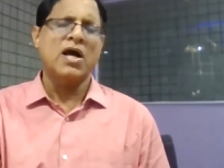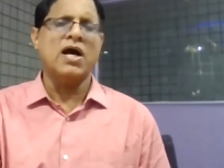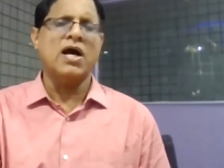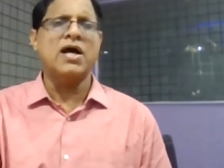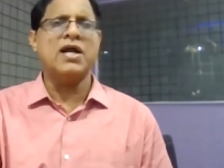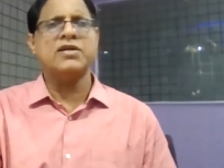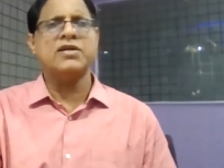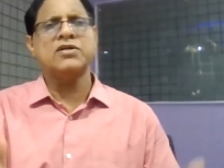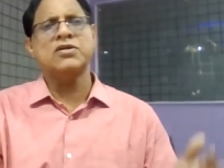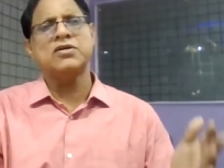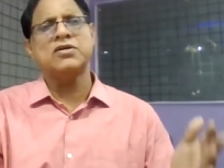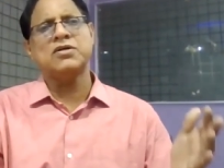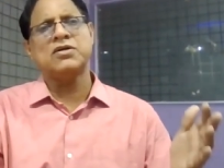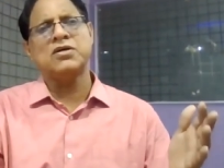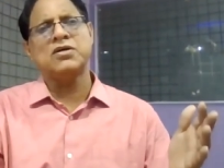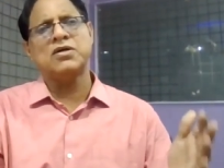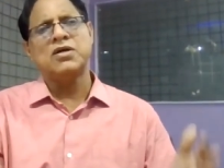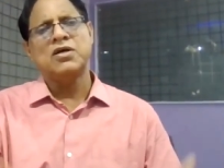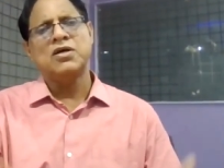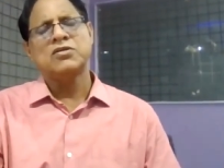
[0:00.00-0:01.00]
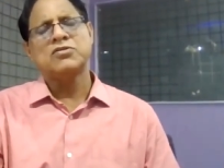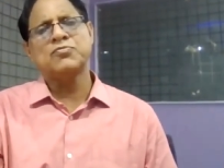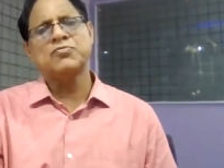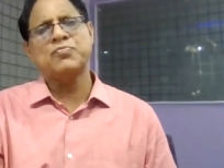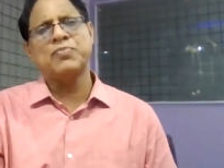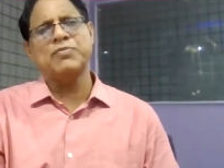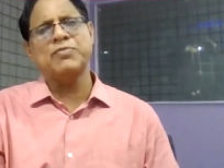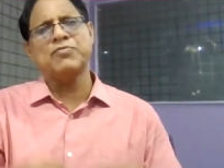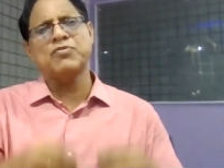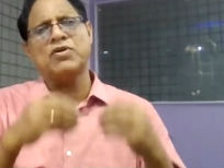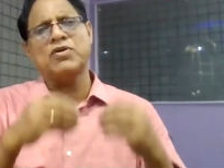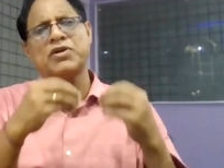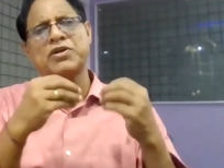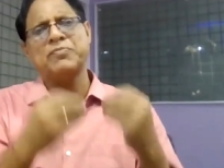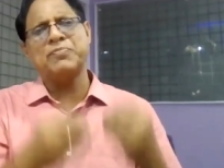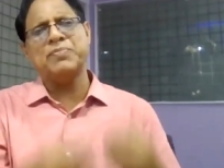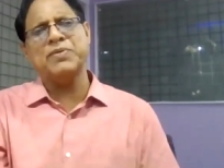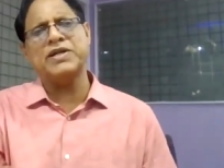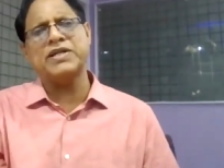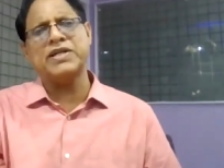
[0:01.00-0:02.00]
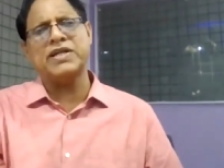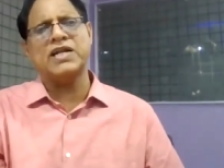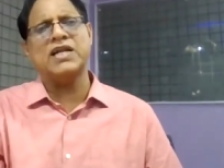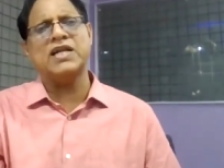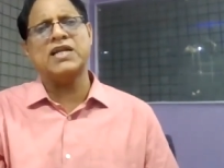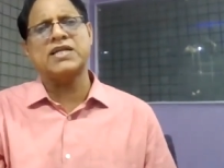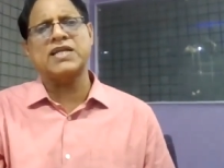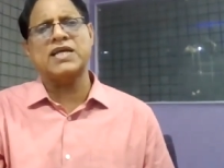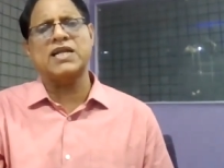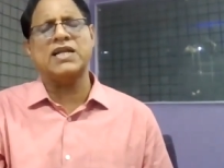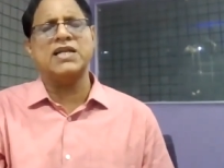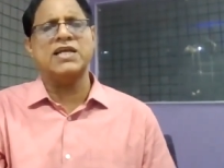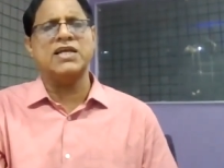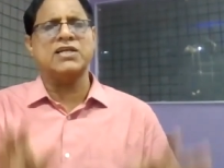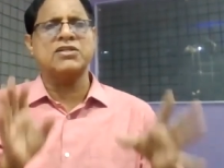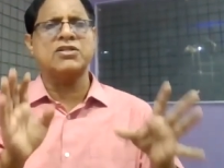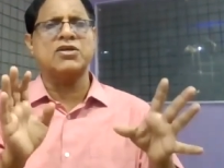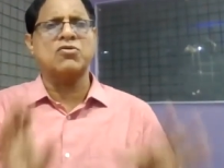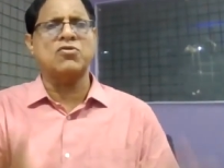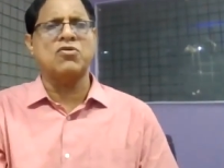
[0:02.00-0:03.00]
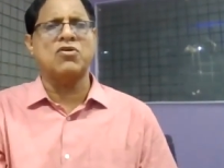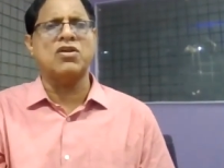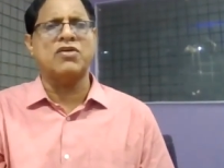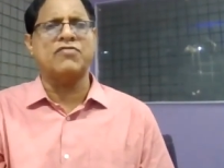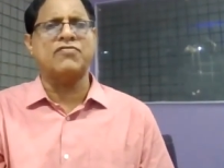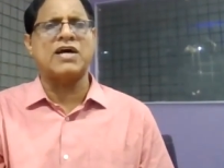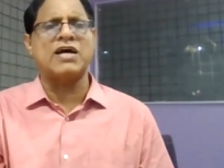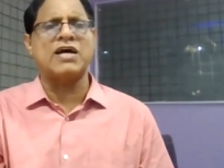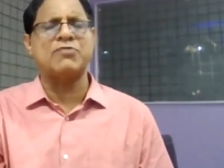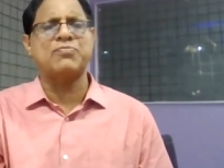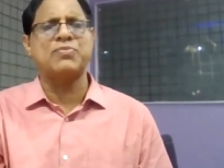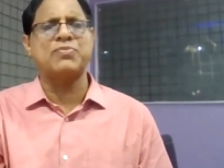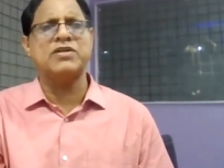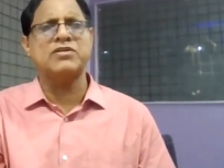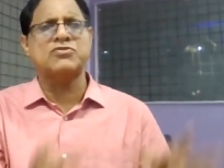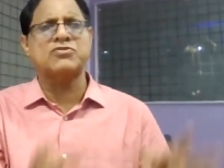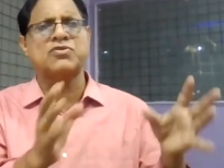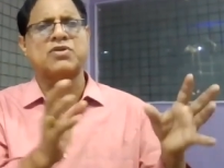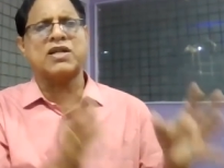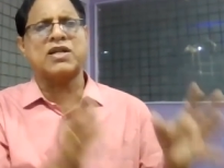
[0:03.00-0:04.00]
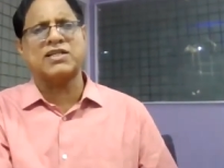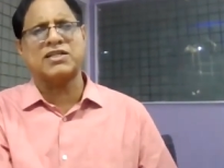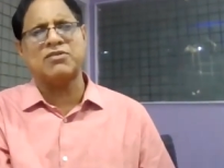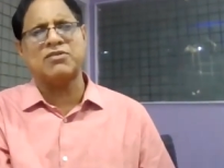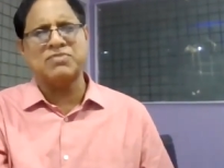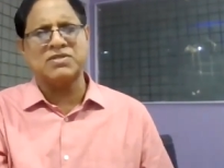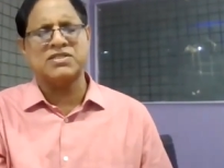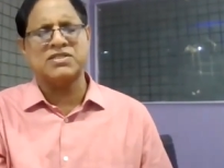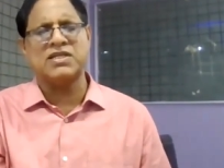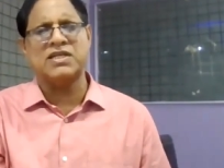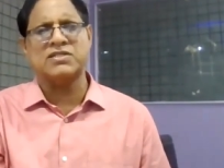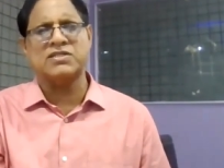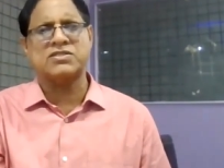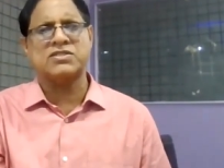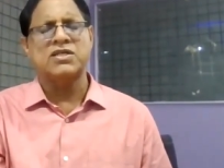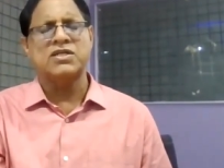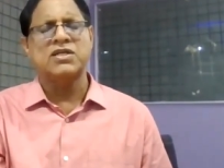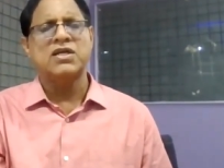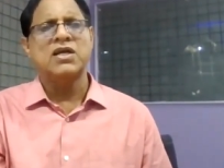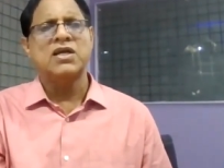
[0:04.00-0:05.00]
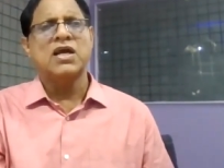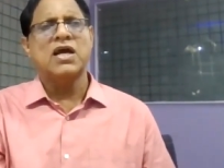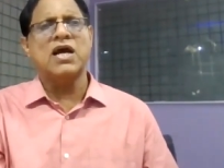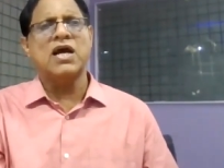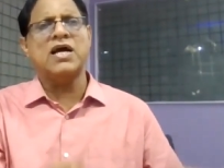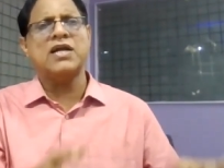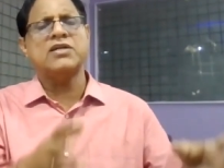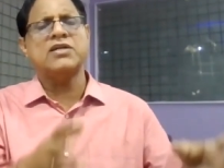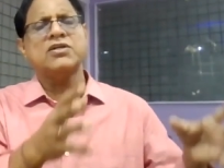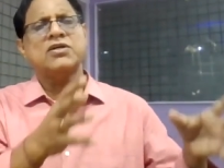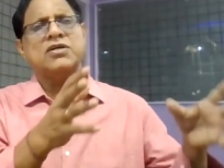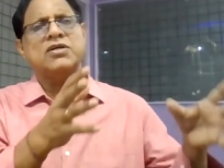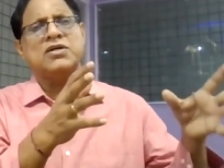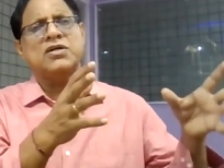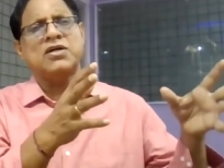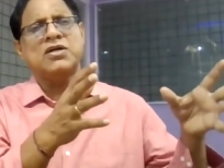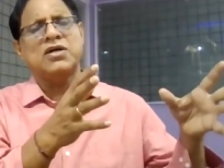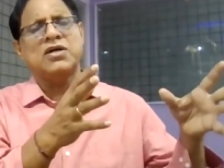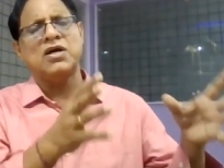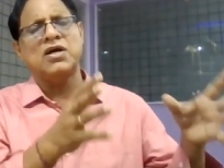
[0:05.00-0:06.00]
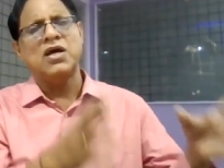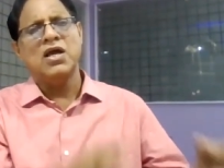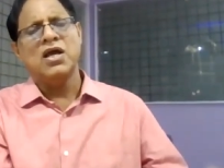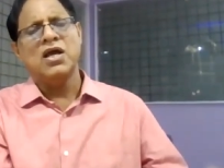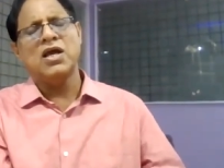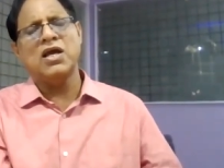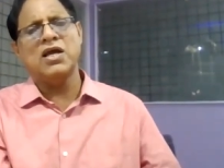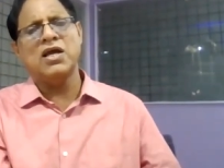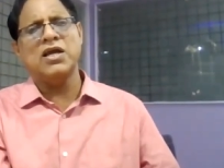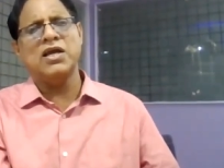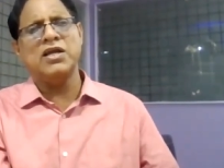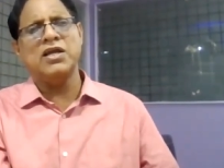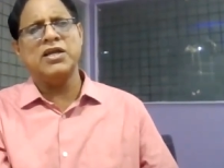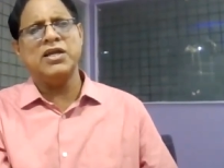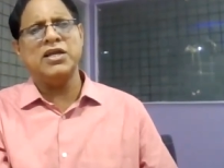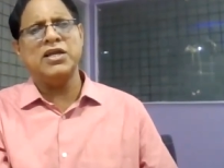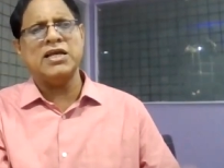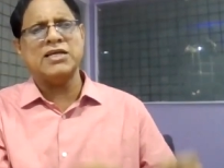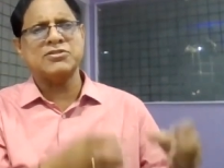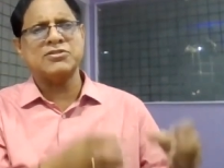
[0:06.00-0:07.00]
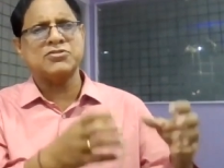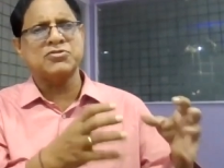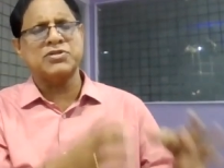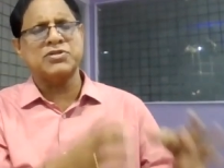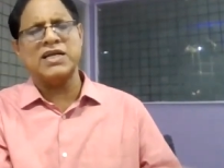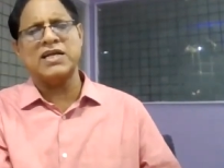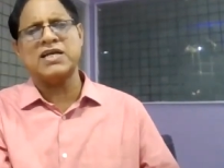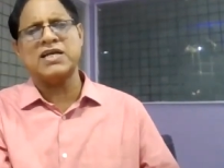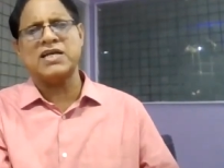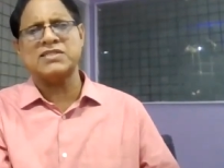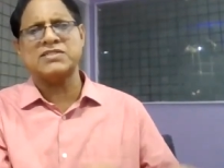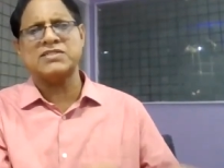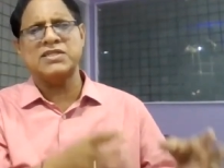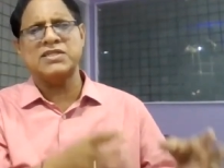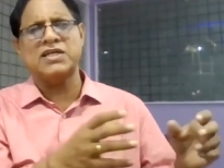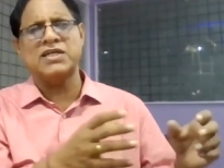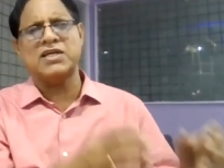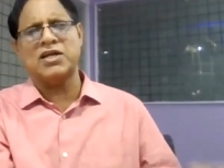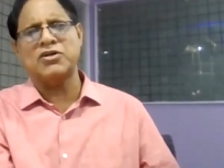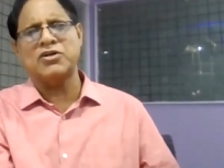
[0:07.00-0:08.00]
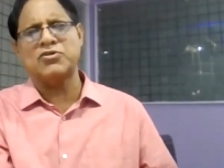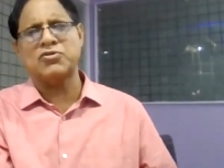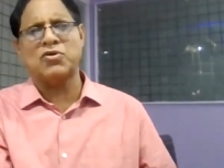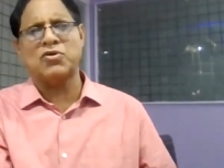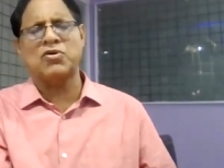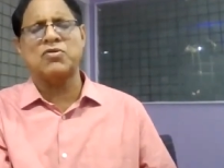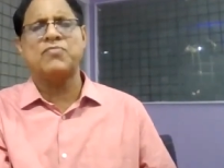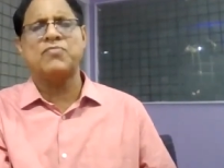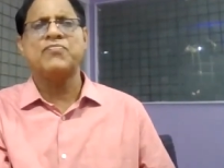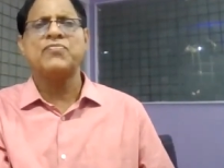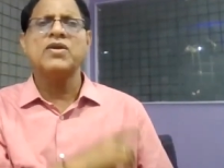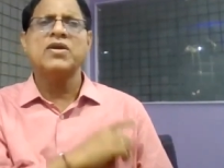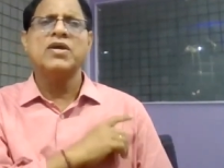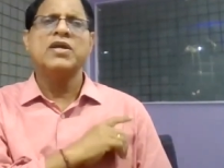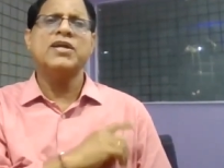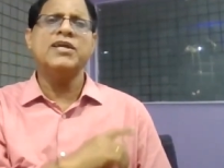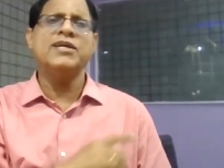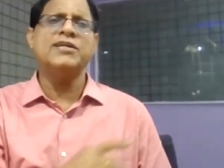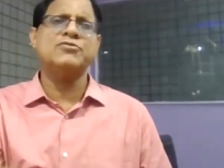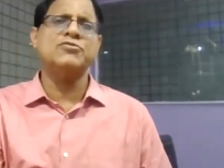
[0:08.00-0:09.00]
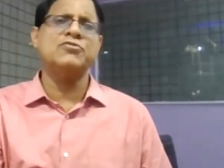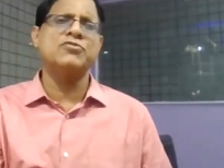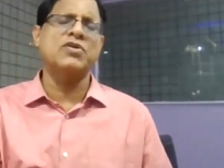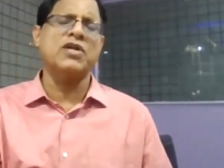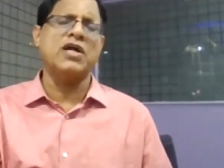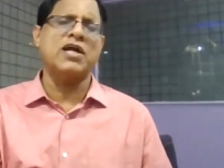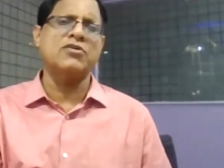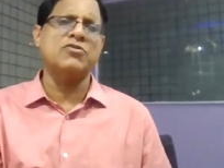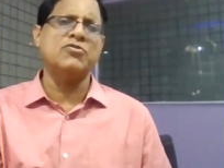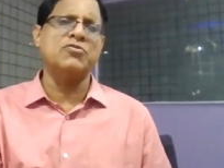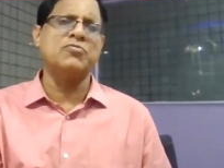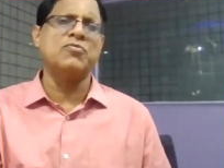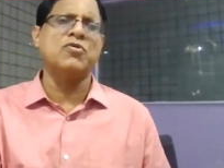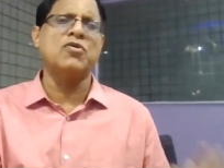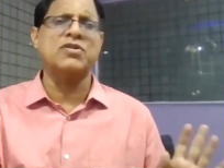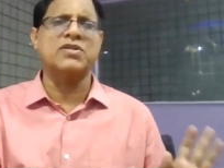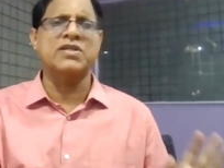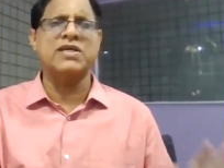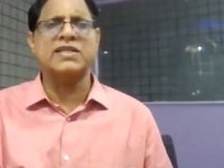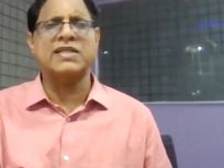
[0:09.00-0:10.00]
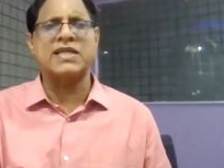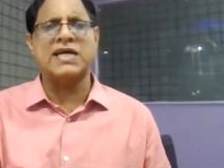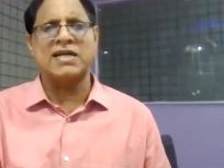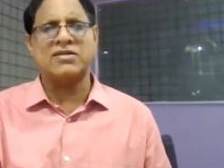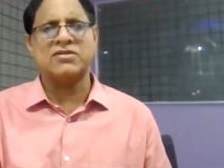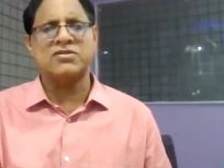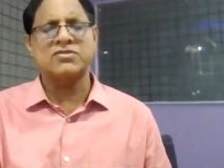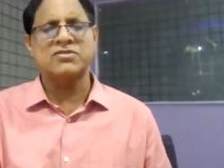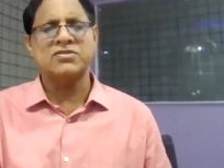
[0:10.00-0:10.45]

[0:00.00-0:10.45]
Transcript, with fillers: And uh, Supreme Court repeatedly telling the role of RPs to run the business and uh, uh, he has to take custody control. He should not do more than that.